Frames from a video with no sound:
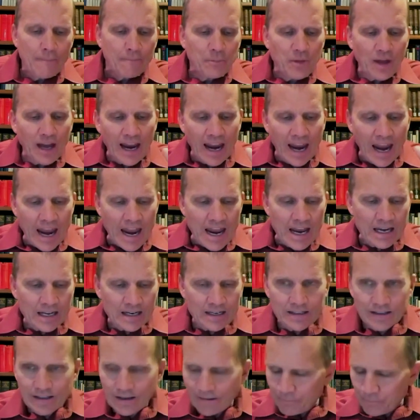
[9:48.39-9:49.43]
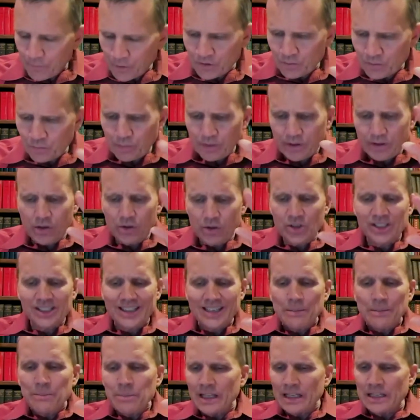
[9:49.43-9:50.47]
The hand, there's there's
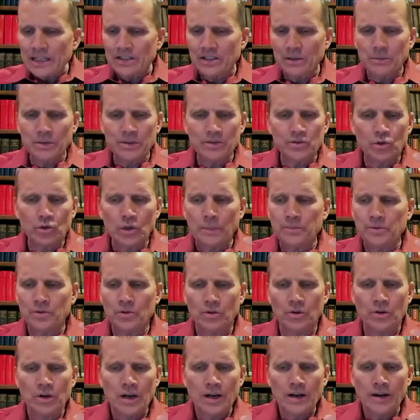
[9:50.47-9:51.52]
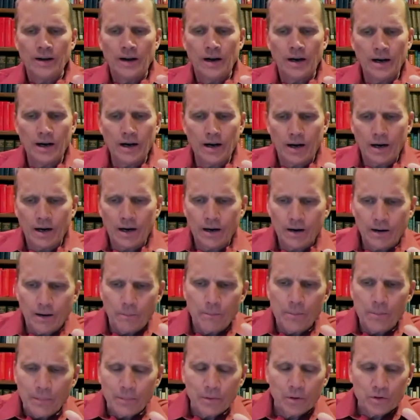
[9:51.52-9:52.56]
symbolism in Scripture, uh, uh, a
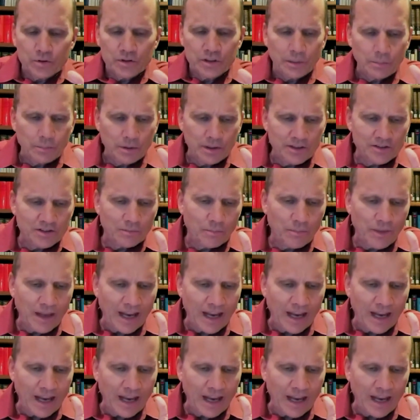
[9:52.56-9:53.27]
biblical symbolism.